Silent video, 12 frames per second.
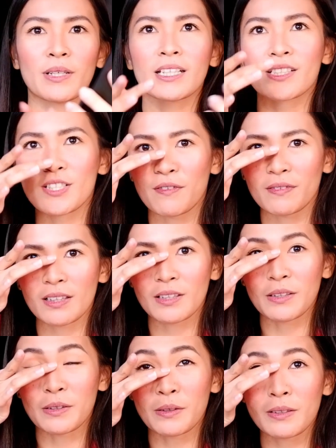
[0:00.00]
Bridge of
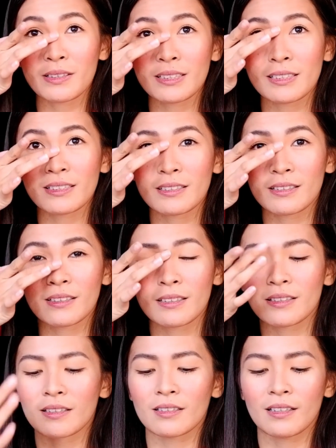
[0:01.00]
the nose.
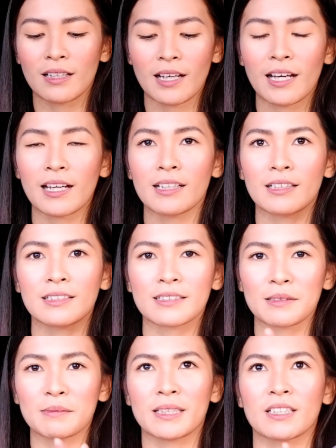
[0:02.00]
A
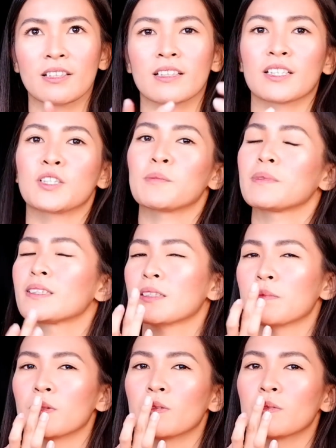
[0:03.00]
little bit on the cute.